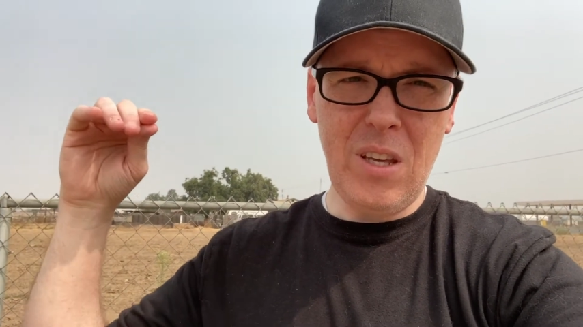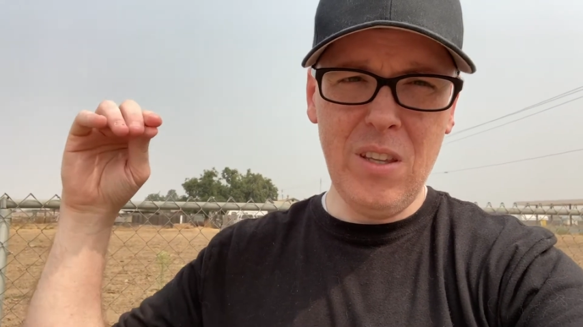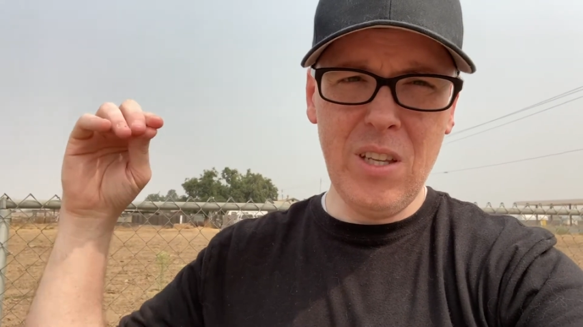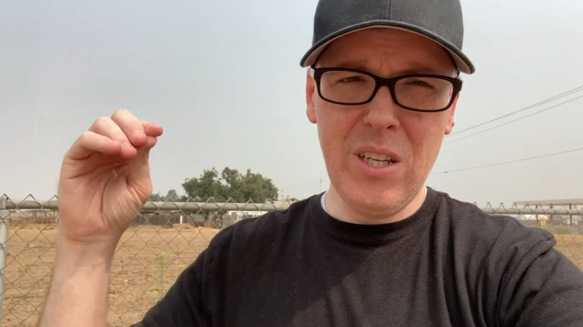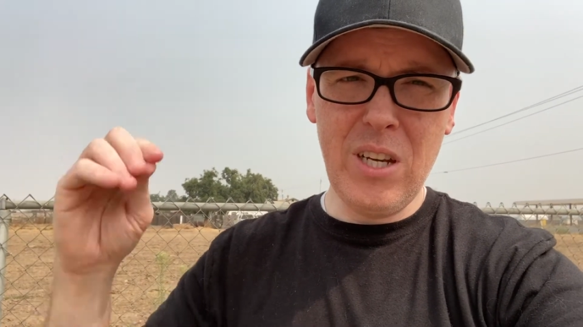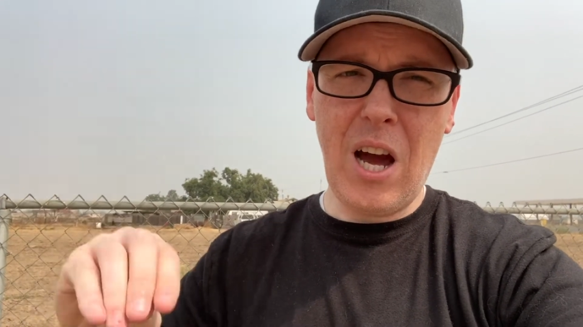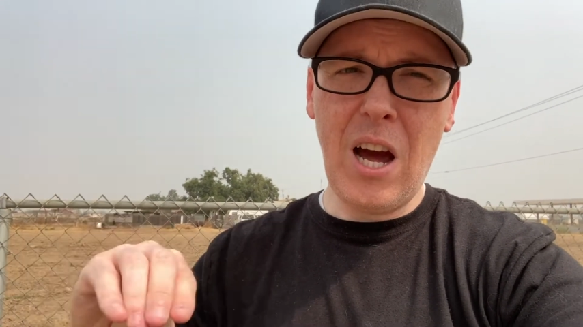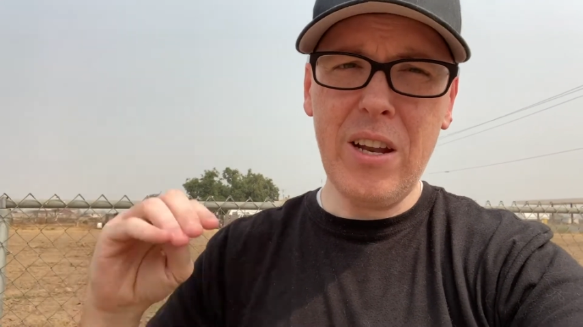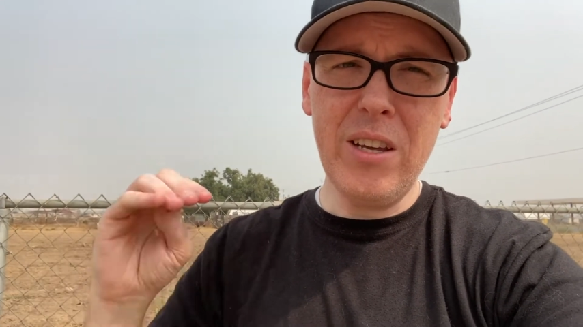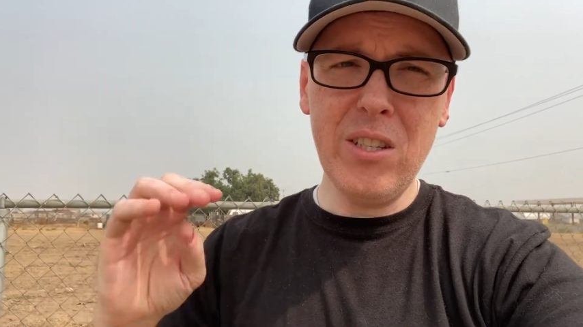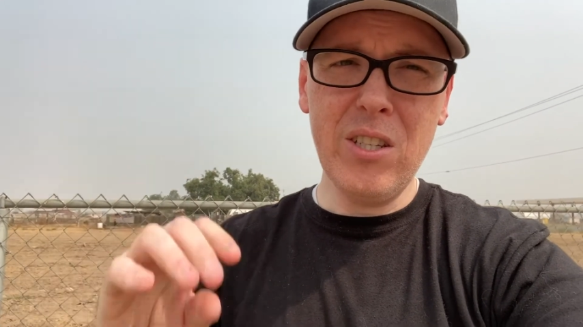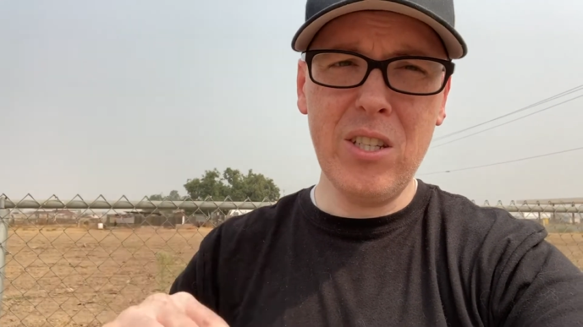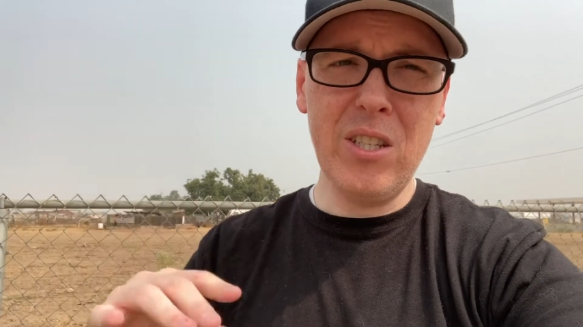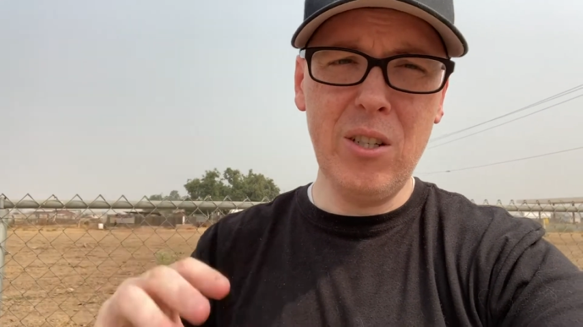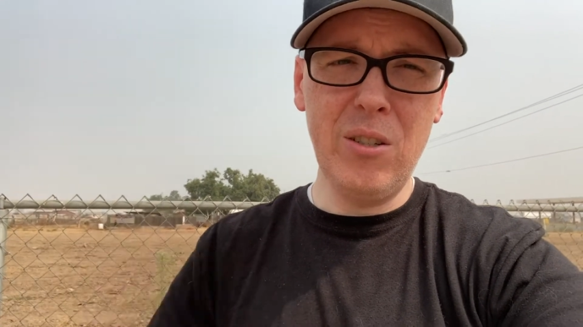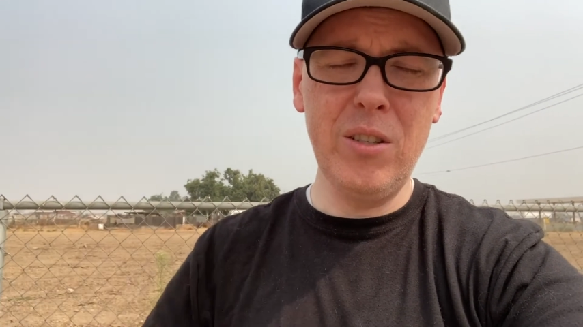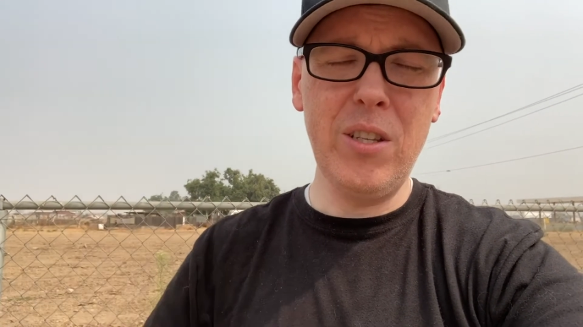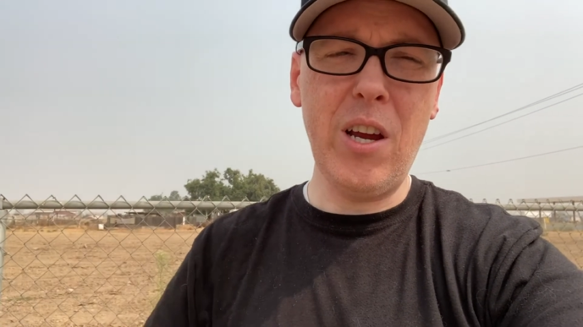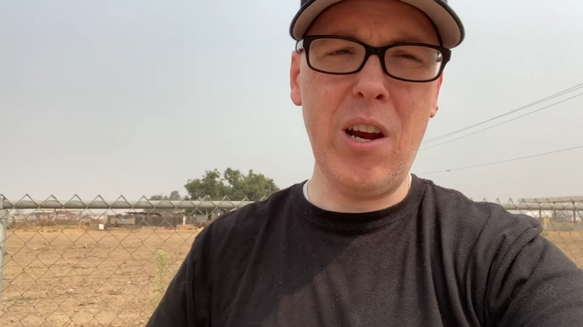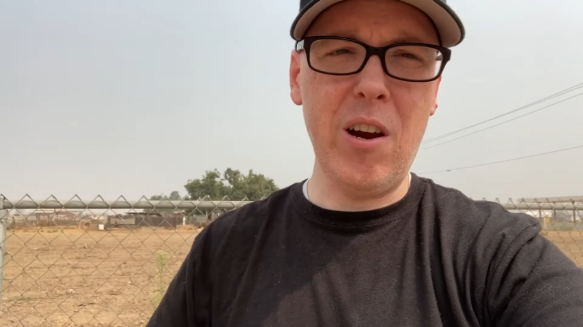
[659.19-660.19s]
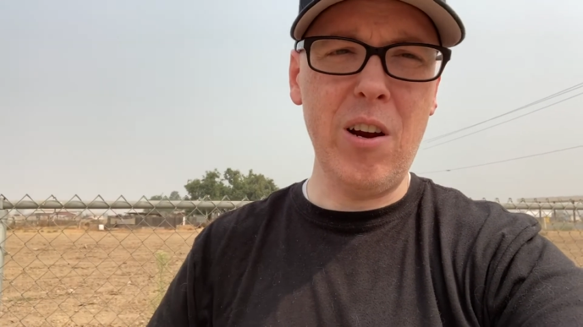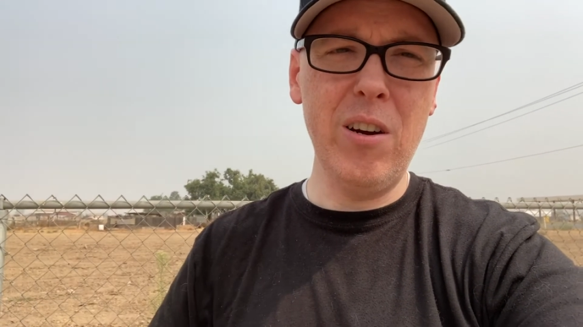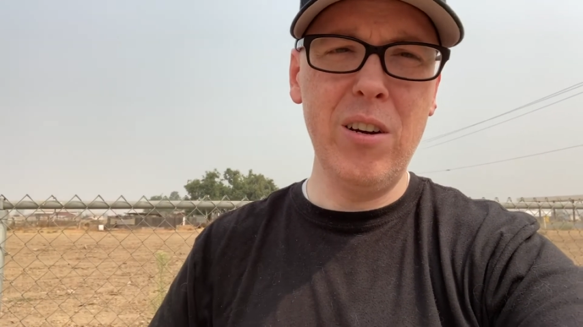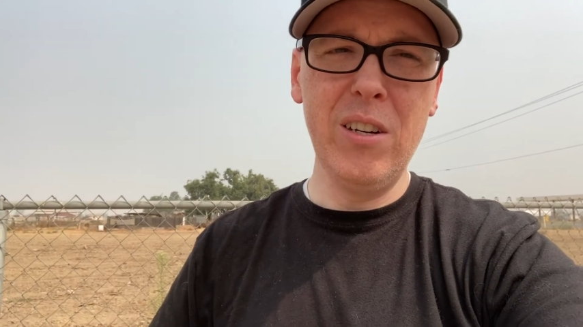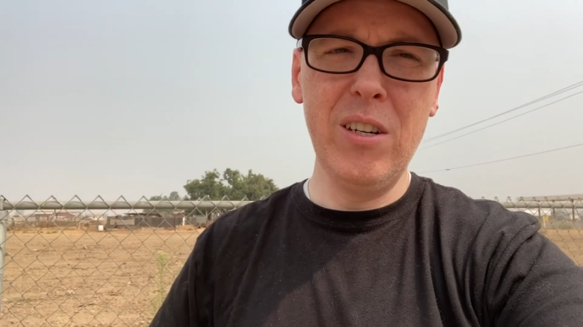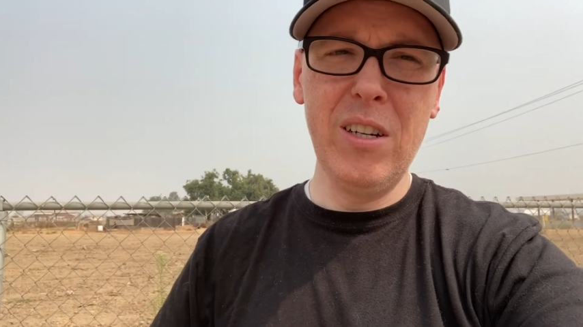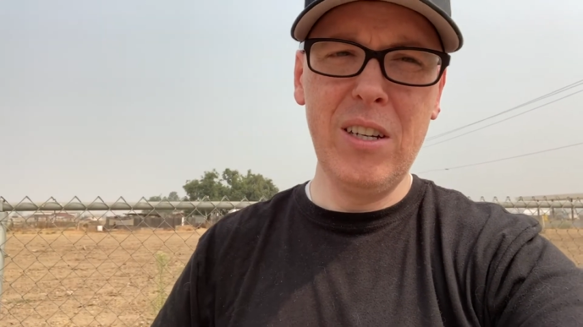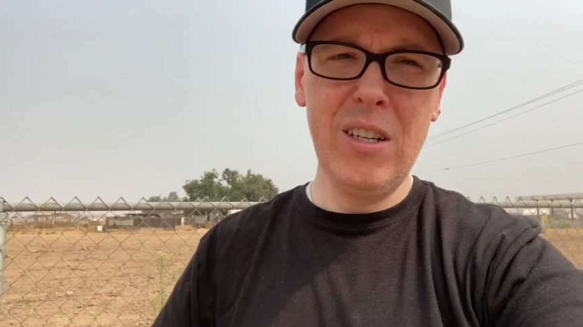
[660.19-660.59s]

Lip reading: that God is still there.